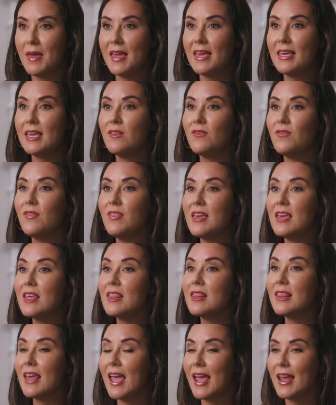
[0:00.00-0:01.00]
may give thee
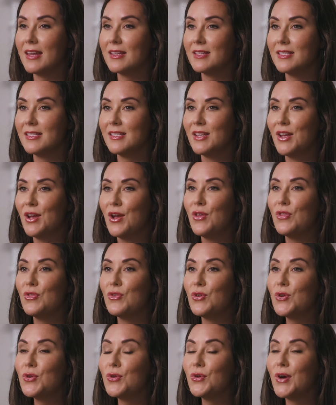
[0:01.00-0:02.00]
thanks
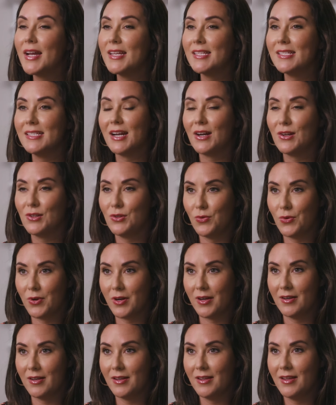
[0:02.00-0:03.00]
through Christ our
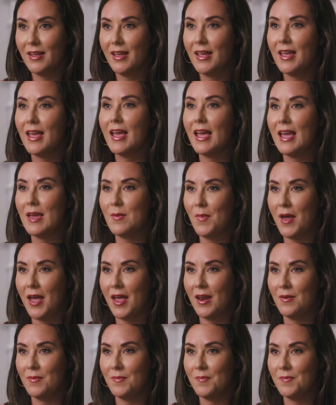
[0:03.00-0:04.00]
Lord.
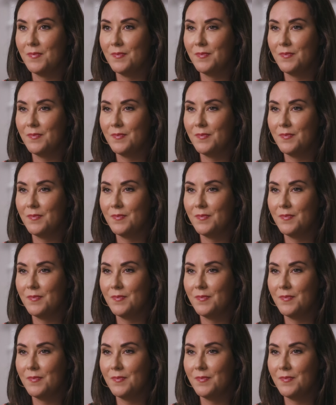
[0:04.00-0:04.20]
Amen.